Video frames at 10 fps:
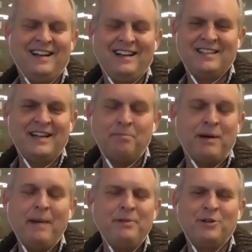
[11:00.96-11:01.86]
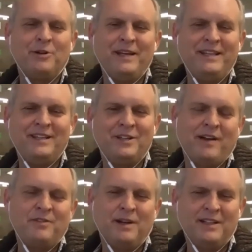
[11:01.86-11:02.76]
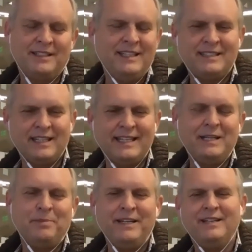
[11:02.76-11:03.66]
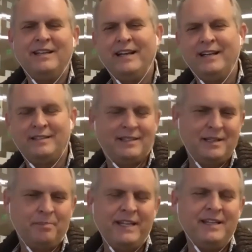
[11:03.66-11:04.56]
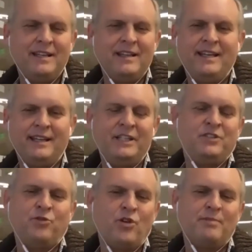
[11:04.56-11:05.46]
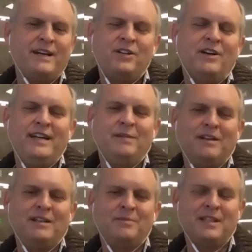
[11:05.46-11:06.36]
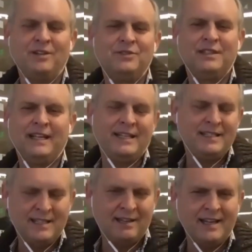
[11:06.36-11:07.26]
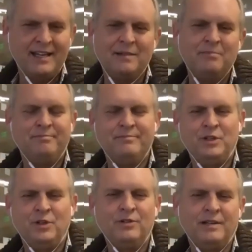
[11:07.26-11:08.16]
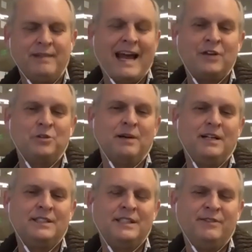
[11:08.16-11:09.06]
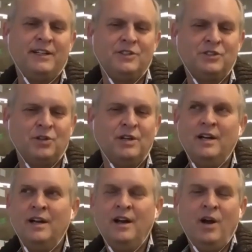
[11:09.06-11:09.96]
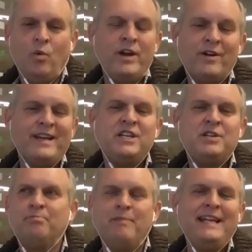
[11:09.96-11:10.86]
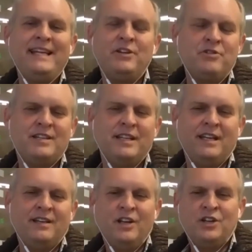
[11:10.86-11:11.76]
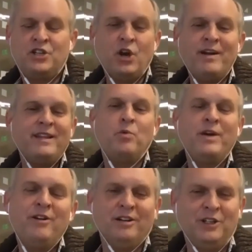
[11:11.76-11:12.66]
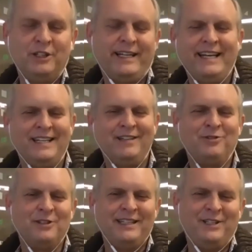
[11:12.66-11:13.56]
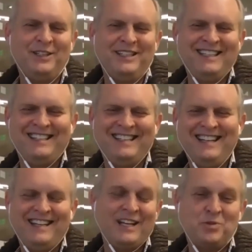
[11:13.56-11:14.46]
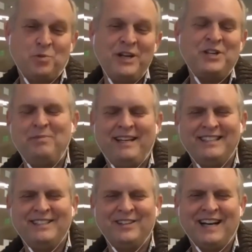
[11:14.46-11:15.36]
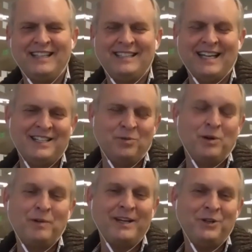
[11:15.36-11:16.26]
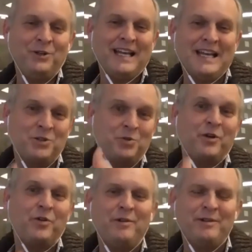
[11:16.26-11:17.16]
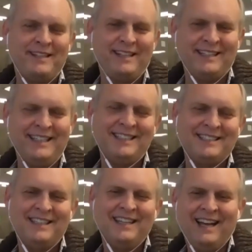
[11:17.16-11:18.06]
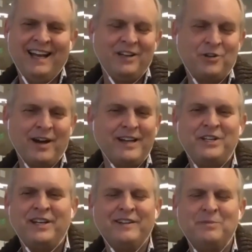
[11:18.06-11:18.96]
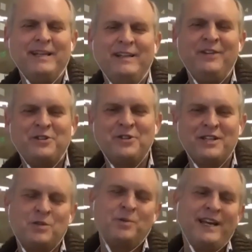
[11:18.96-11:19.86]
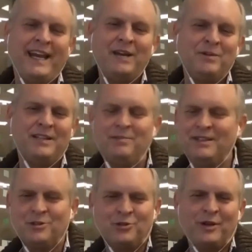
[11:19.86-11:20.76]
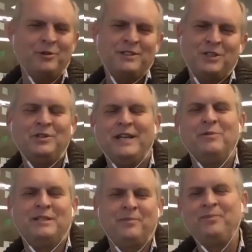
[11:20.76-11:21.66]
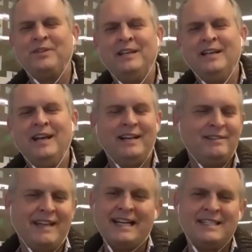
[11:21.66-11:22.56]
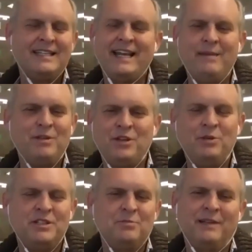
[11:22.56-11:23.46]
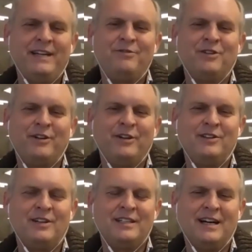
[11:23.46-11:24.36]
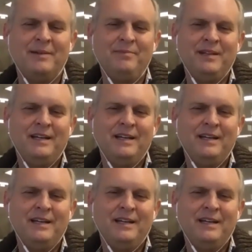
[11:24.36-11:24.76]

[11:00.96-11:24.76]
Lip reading: it's not popular opinion that drives policy. It's elite opinion. And it's the opinion that the elites form by talking among themselves. That is the thing that, you know, the actual policy follows. So we are each mainly interested in showing that we are a good candidate for elitehood. That is, we should be considered high status. And one way to do that is to agree with the elites and to try to share as many features as we can with them and to try to associate with them. And that's the game that humans have played for a very long time.